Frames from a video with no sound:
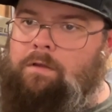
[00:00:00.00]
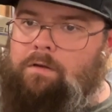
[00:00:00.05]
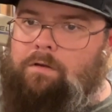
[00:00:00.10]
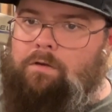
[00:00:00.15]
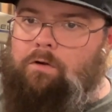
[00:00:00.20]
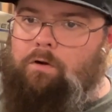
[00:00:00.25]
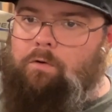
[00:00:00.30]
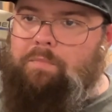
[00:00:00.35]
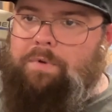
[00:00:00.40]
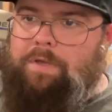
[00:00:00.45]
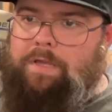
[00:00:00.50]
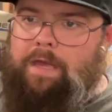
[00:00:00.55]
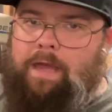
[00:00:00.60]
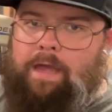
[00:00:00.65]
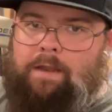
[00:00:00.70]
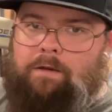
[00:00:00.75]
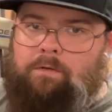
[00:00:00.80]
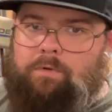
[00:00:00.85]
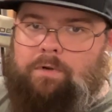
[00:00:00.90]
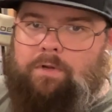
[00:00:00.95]
go
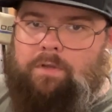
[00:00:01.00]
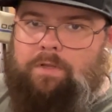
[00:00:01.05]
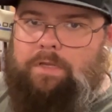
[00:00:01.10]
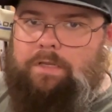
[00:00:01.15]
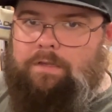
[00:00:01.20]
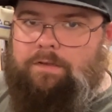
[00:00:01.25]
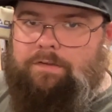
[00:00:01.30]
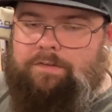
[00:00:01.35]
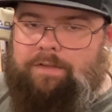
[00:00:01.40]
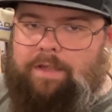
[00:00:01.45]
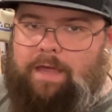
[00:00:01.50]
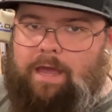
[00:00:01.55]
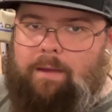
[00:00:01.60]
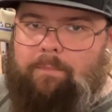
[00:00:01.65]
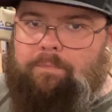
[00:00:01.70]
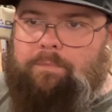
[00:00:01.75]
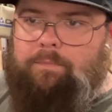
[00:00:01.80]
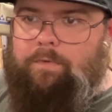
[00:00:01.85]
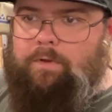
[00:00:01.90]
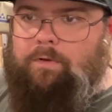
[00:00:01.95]
beyond where you need to
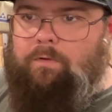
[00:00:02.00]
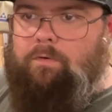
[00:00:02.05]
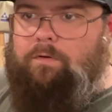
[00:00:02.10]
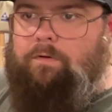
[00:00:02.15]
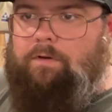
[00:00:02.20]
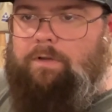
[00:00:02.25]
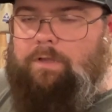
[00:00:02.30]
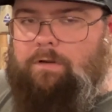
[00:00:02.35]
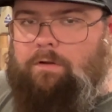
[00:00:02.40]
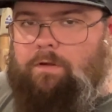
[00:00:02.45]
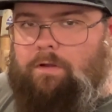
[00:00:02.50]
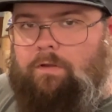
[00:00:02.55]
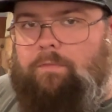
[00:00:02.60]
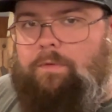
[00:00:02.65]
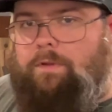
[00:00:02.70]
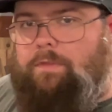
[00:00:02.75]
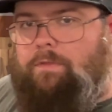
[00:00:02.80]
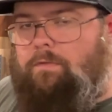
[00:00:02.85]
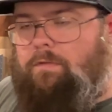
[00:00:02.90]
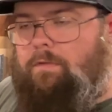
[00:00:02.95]
stop in order to get all the
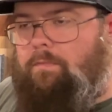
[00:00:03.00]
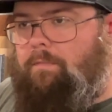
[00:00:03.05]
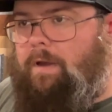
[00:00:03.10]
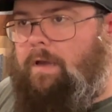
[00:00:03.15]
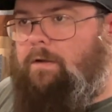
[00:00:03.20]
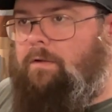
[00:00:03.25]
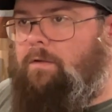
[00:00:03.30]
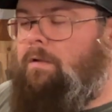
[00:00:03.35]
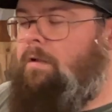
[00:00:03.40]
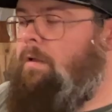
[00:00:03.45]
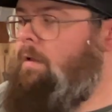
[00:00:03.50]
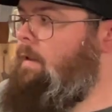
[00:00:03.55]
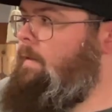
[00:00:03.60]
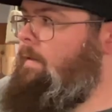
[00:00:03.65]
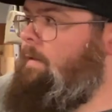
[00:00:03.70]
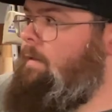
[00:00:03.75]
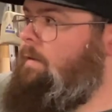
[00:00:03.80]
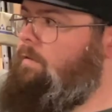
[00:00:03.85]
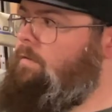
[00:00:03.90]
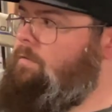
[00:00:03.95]
way through the metal.
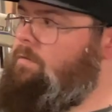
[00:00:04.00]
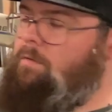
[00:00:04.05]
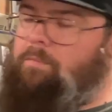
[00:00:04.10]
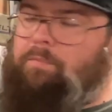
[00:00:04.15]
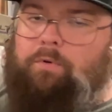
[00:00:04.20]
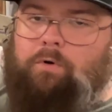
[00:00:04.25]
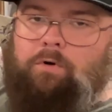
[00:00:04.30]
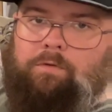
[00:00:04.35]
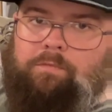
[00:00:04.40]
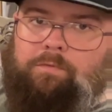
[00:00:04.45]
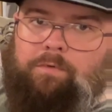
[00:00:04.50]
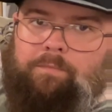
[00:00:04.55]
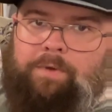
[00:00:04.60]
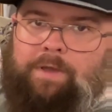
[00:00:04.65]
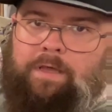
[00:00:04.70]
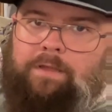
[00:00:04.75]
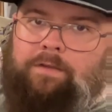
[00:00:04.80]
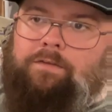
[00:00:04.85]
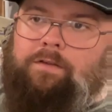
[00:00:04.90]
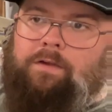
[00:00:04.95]
So the portable
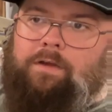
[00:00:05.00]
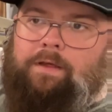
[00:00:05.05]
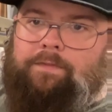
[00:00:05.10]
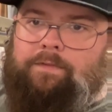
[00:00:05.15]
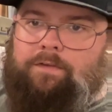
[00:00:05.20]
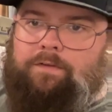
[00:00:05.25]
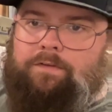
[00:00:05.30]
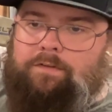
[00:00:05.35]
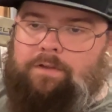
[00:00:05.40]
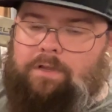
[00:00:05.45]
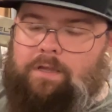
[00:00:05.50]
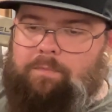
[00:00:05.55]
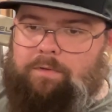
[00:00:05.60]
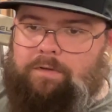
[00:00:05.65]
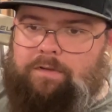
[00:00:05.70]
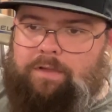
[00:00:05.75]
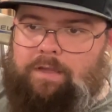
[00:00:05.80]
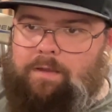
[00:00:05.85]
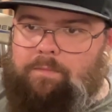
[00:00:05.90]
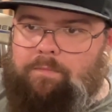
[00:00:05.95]
bandsaw on this type of
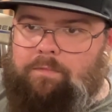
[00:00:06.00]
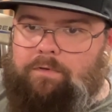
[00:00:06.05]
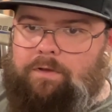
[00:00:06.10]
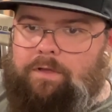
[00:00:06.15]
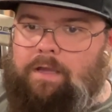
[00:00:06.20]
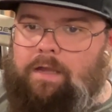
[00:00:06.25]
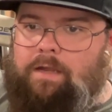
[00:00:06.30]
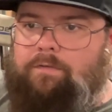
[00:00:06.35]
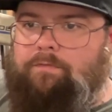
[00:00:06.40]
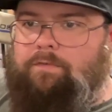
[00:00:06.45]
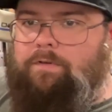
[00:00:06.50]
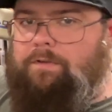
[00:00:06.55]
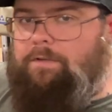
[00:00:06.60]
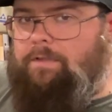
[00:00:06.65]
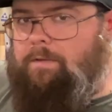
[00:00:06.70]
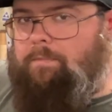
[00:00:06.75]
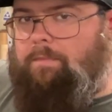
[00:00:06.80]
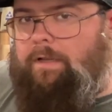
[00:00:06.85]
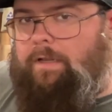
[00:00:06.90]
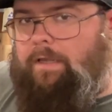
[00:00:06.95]
table kind of
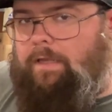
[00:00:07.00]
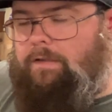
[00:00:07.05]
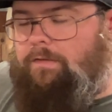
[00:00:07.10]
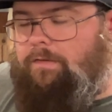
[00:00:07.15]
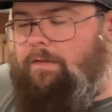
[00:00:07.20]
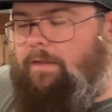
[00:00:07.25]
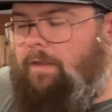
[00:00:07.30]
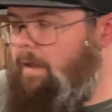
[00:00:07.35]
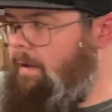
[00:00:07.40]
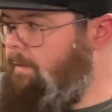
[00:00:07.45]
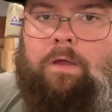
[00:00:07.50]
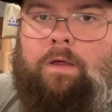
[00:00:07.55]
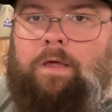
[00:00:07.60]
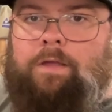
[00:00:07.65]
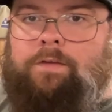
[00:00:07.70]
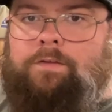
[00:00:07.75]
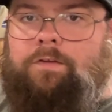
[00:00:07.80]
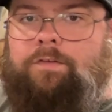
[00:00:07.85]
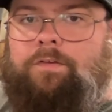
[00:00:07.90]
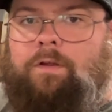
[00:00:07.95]
eliminates that.
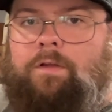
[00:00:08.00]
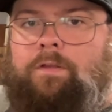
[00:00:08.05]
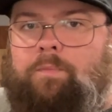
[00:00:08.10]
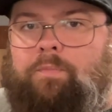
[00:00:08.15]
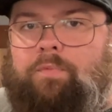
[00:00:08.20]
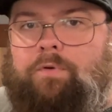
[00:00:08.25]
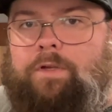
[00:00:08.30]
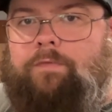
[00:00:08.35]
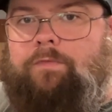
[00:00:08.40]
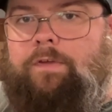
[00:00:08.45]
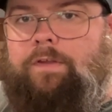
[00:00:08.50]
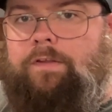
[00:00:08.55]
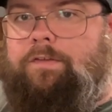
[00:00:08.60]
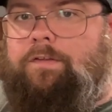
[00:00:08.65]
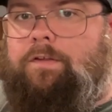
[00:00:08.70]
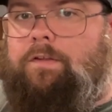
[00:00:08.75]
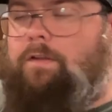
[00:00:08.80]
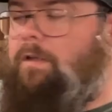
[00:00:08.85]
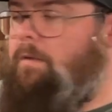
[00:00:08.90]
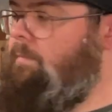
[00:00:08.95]
As you saw in the previous
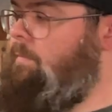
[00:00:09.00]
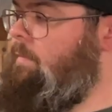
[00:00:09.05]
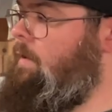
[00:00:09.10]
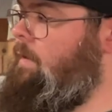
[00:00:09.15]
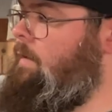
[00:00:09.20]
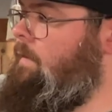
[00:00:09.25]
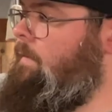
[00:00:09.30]
clip,